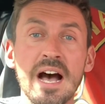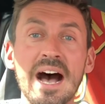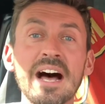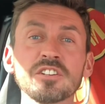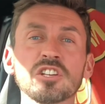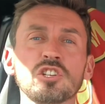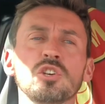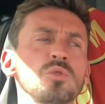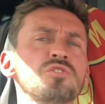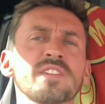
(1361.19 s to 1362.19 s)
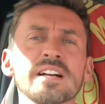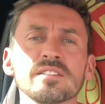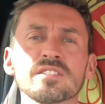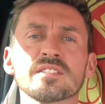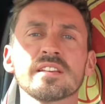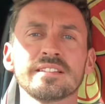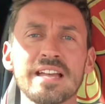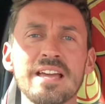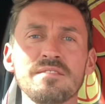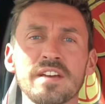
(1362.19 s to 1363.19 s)
and a huge thanks to
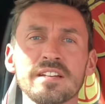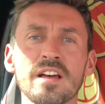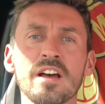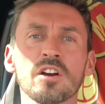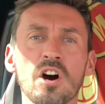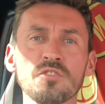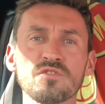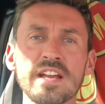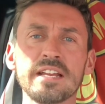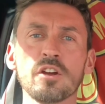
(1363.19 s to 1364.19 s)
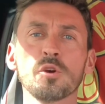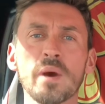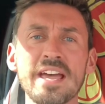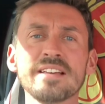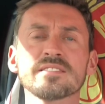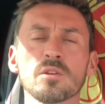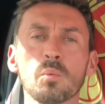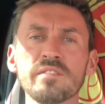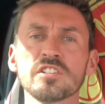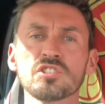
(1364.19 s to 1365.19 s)
David Conreen, who is the
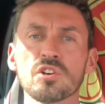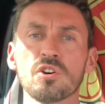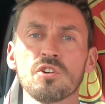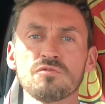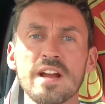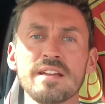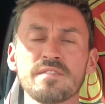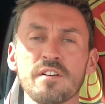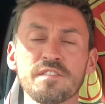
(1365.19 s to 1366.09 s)
Withenshaw Raver.